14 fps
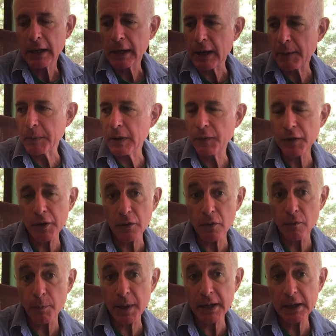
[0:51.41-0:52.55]
If
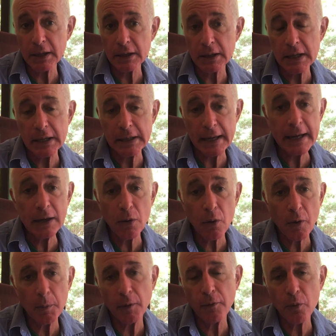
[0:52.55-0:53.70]
you've been in
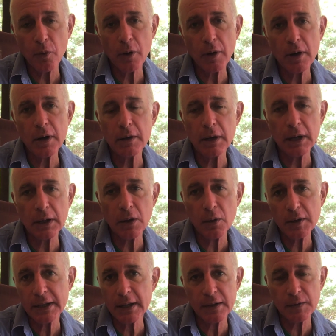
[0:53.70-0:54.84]
eCore before,
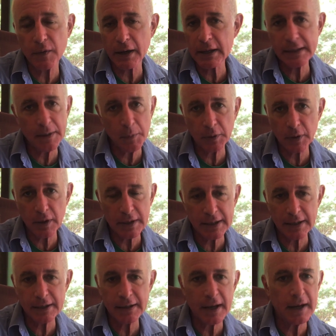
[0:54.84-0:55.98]
CourseDen is very similar. It's
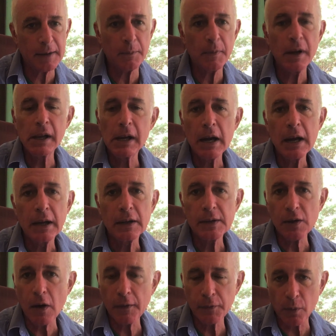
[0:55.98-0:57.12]
the same
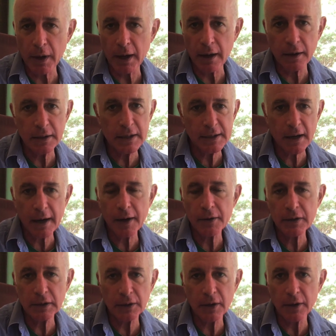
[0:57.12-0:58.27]
software, Desire
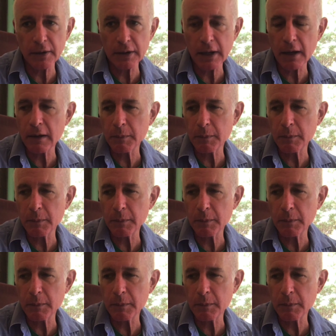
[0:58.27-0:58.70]
to Learn.